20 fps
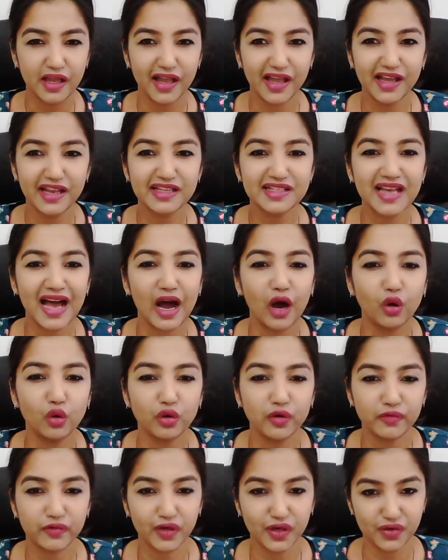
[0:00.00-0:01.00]
it is
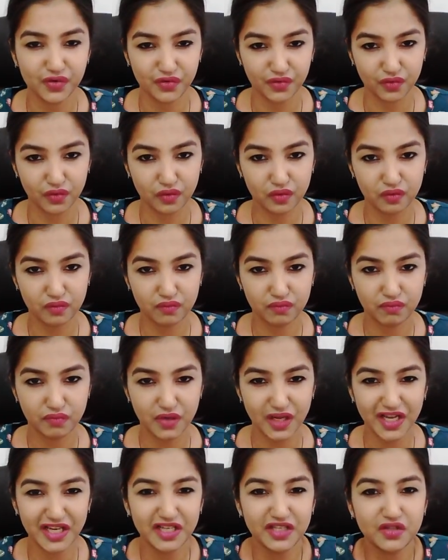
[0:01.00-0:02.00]
out of control.
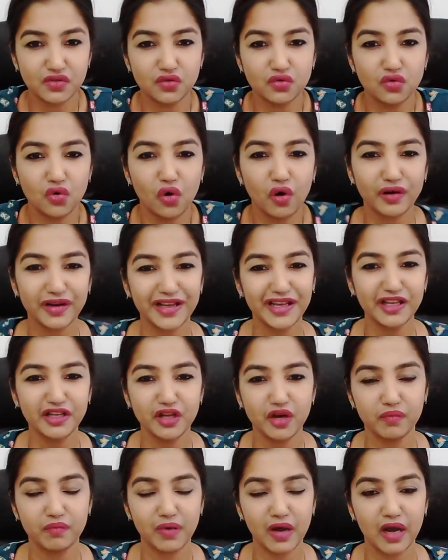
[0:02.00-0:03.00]
It is not in
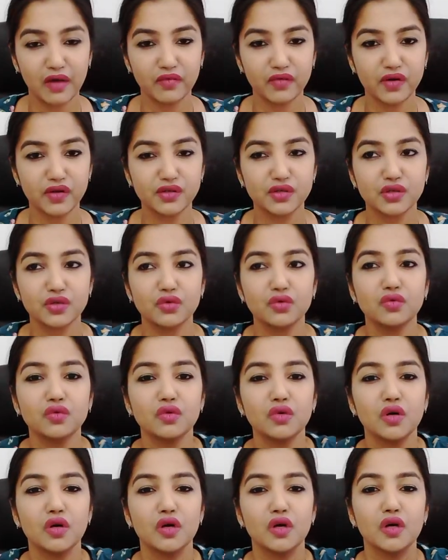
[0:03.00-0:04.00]
your power
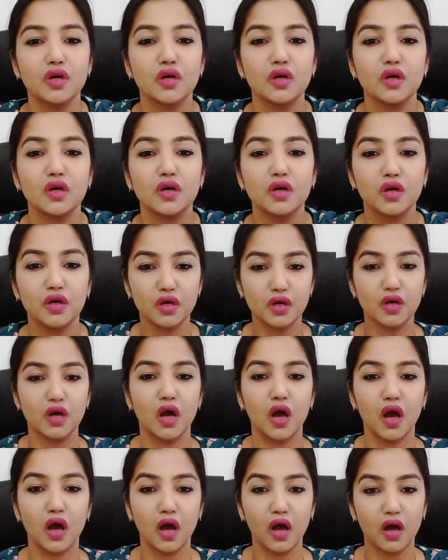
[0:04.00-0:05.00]

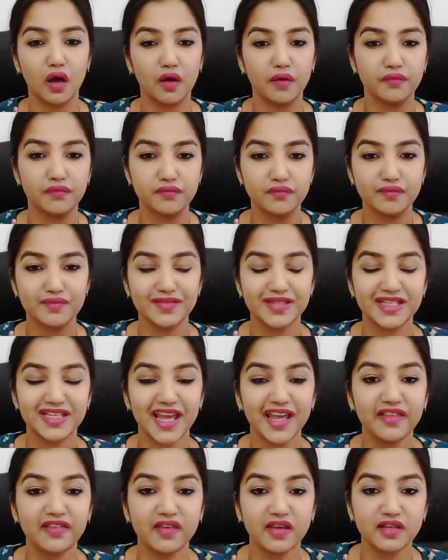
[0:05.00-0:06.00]
to
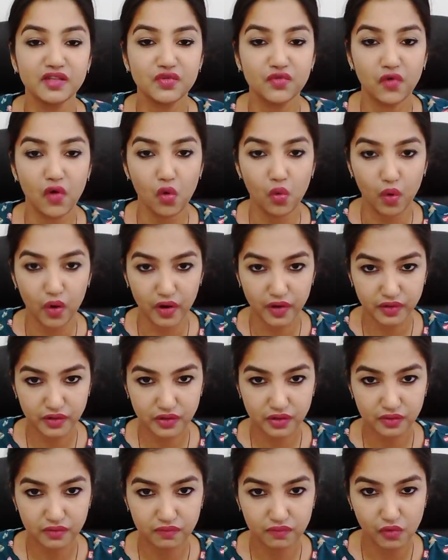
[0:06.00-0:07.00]
take things
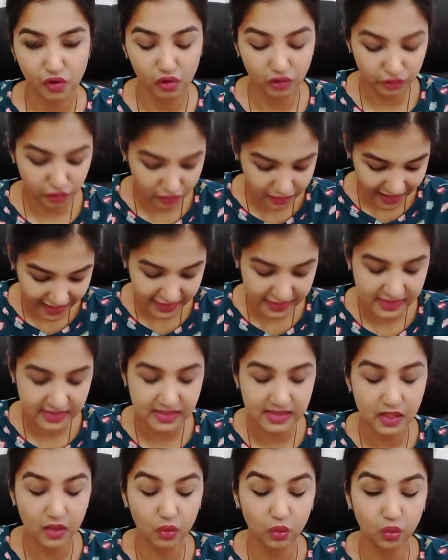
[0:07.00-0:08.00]
forward. Although that
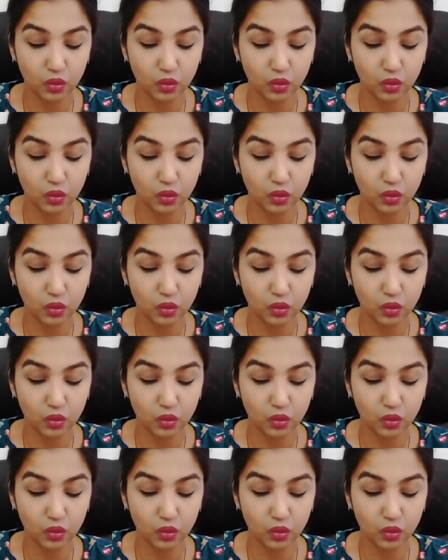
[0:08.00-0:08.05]
is